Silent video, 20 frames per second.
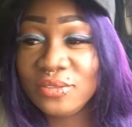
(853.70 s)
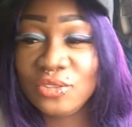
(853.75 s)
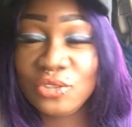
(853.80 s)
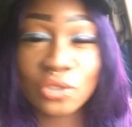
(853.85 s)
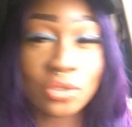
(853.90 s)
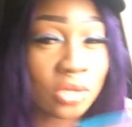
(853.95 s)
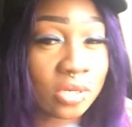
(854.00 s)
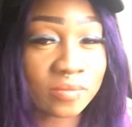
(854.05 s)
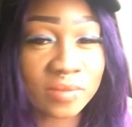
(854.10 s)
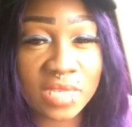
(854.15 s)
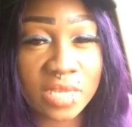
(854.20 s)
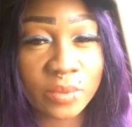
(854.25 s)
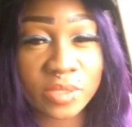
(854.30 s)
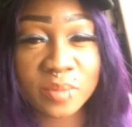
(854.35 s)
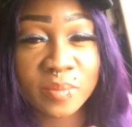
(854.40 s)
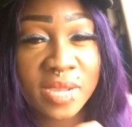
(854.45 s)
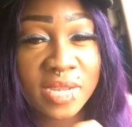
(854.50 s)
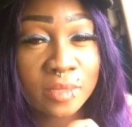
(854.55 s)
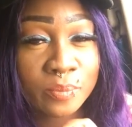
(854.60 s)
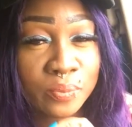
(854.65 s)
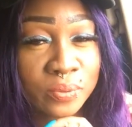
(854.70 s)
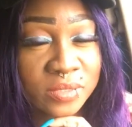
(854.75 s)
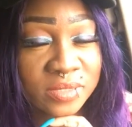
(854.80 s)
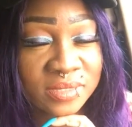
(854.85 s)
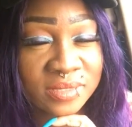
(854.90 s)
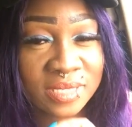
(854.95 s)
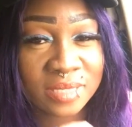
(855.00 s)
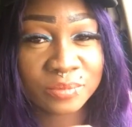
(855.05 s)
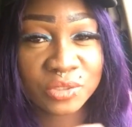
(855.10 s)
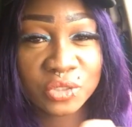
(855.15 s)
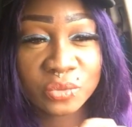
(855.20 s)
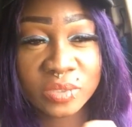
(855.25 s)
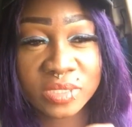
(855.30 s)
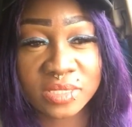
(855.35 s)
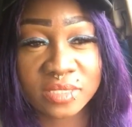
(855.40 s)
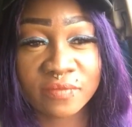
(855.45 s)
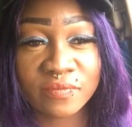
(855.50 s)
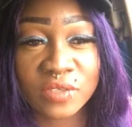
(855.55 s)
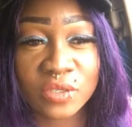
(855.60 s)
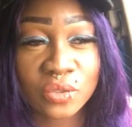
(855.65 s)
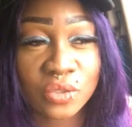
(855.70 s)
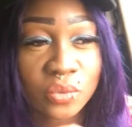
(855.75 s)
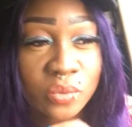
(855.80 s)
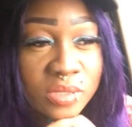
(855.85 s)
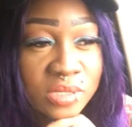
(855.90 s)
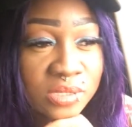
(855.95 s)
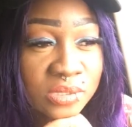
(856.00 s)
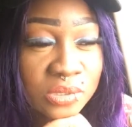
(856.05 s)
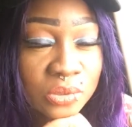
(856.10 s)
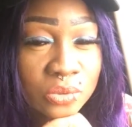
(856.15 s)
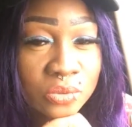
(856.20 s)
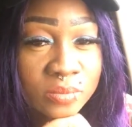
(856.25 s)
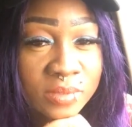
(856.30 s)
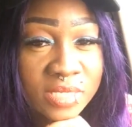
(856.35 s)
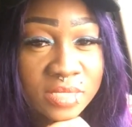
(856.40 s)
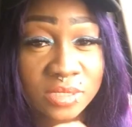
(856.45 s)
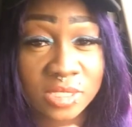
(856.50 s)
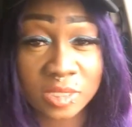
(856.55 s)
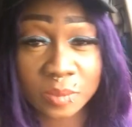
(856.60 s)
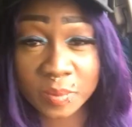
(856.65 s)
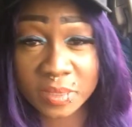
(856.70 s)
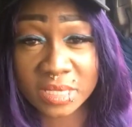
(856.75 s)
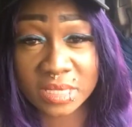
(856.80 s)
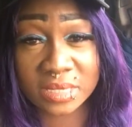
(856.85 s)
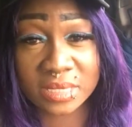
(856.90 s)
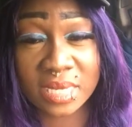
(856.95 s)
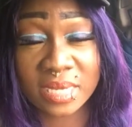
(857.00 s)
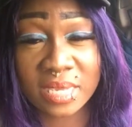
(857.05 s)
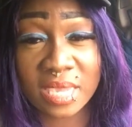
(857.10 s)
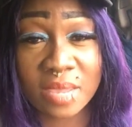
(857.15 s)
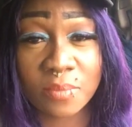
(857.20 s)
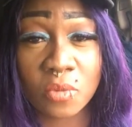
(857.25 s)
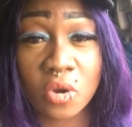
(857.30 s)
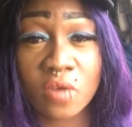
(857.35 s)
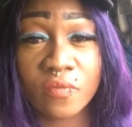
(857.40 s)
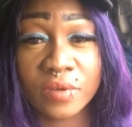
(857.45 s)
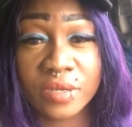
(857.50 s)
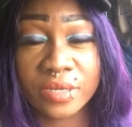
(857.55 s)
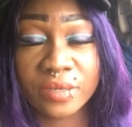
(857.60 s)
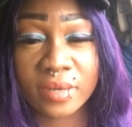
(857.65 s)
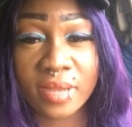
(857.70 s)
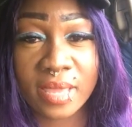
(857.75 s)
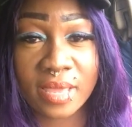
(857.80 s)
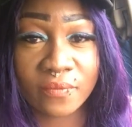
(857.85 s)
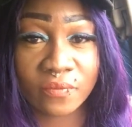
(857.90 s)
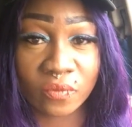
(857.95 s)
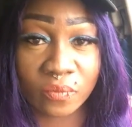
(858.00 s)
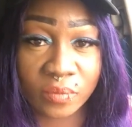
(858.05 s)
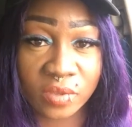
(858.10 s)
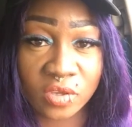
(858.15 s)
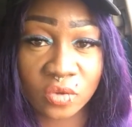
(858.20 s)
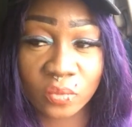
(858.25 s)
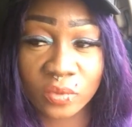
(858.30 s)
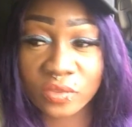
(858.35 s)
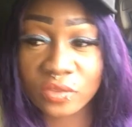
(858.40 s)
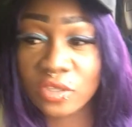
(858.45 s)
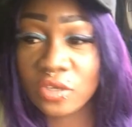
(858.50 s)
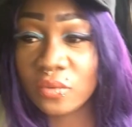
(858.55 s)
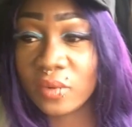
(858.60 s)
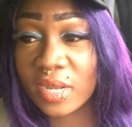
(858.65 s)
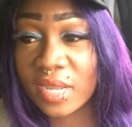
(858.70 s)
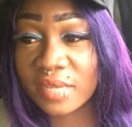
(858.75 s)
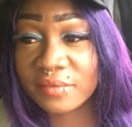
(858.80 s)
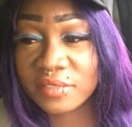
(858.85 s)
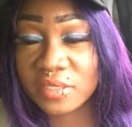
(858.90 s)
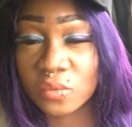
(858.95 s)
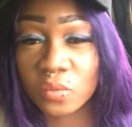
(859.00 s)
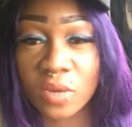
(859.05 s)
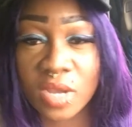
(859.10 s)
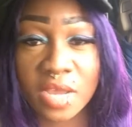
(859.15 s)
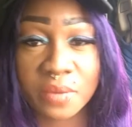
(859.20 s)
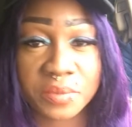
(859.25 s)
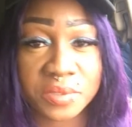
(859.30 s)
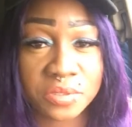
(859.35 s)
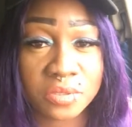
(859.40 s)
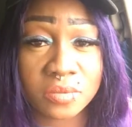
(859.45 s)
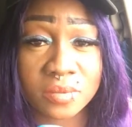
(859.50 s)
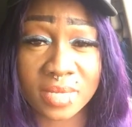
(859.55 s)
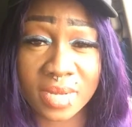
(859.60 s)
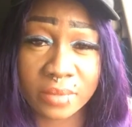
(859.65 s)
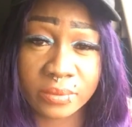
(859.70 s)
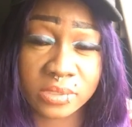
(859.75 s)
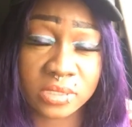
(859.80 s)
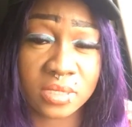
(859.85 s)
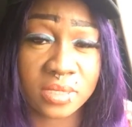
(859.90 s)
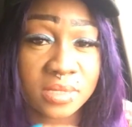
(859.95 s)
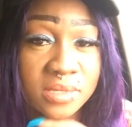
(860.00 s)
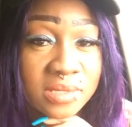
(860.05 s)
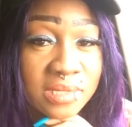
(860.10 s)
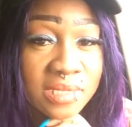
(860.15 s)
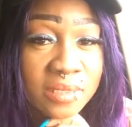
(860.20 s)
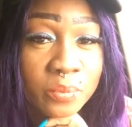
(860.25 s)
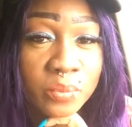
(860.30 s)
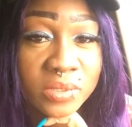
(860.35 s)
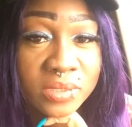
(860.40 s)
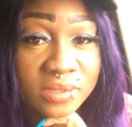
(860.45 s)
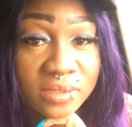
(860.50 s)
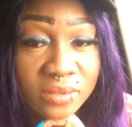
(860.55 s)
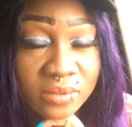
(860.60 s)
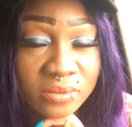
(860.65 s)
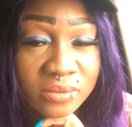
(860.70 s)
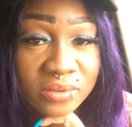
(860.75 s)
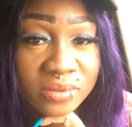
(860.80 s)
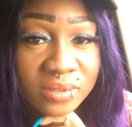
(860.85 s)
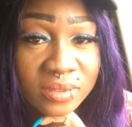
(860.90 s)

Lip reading: you don't think it was mighty presumptuous of you to assume that just because I came over here to have a meal with you or have some wine with you that I was going to sleep with you?